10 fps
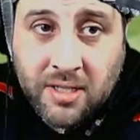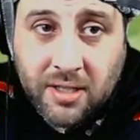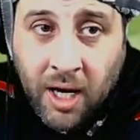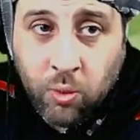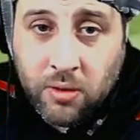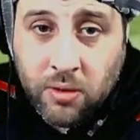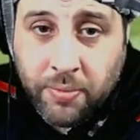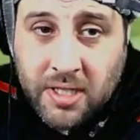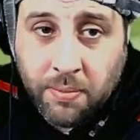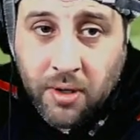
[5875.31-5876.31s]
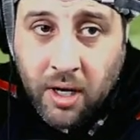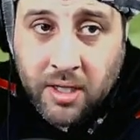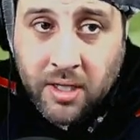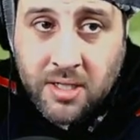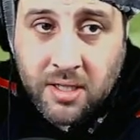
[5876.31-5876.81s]
I wouldn't be
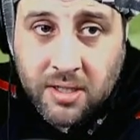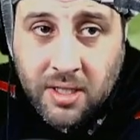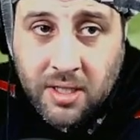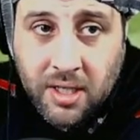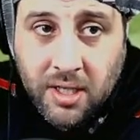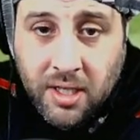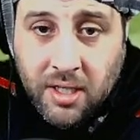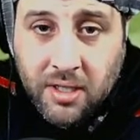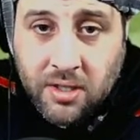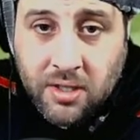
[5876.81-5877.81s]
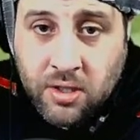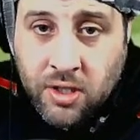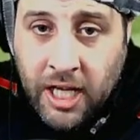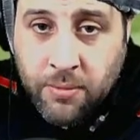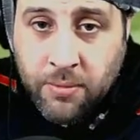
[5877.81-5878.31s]
surprised.
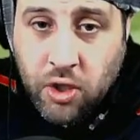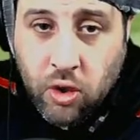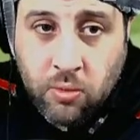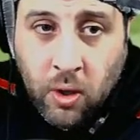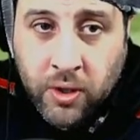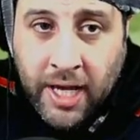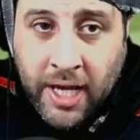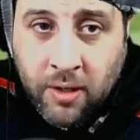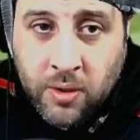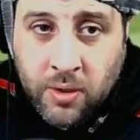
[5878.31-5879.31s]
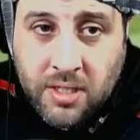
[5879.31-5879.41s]
James Hume on now as